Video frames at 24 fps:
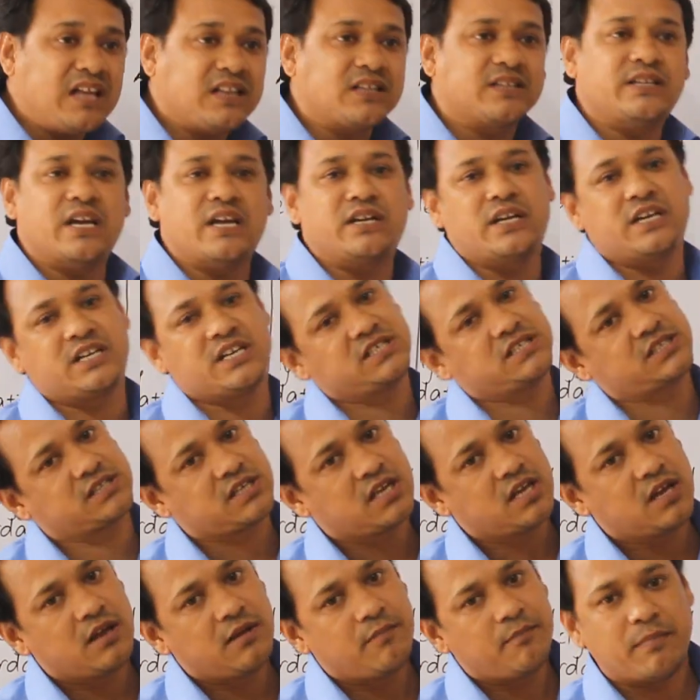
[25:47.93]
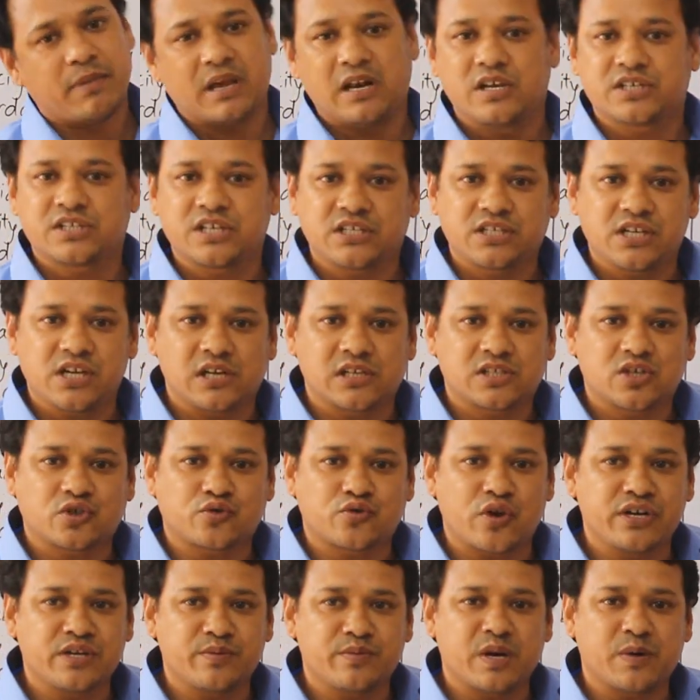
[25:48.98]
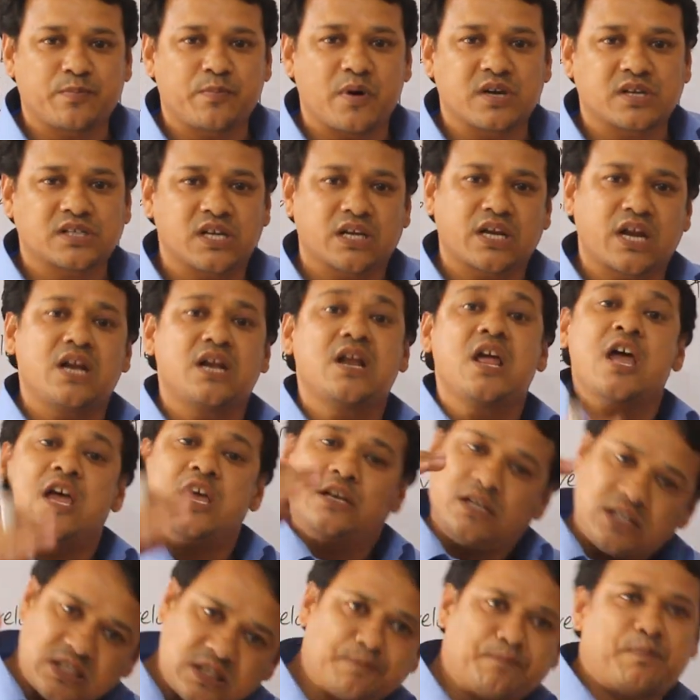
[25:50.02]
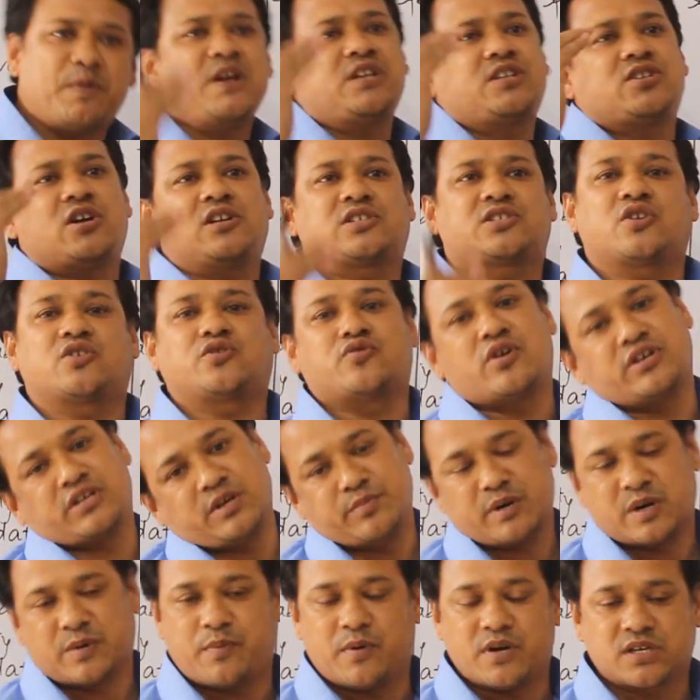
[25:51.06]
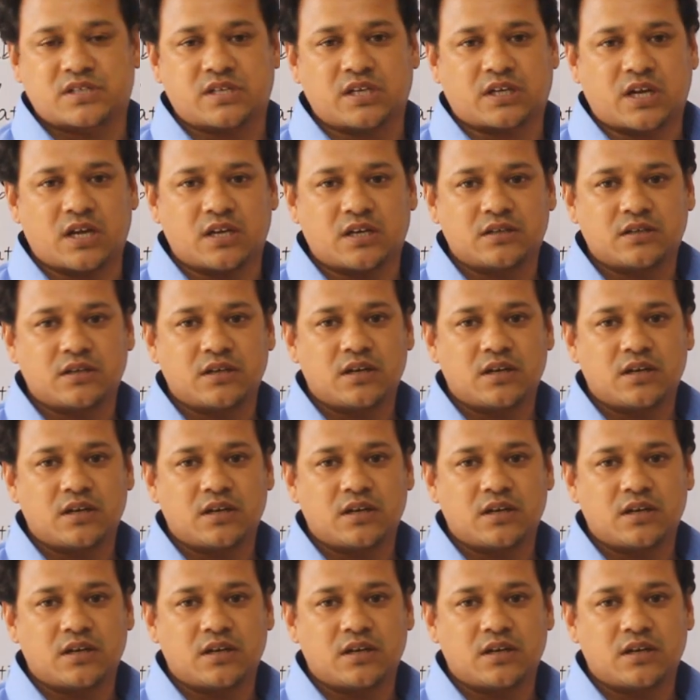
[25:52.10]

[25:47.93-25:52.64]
then it is velocity also 20 meters per second, speed also 20 meters per second.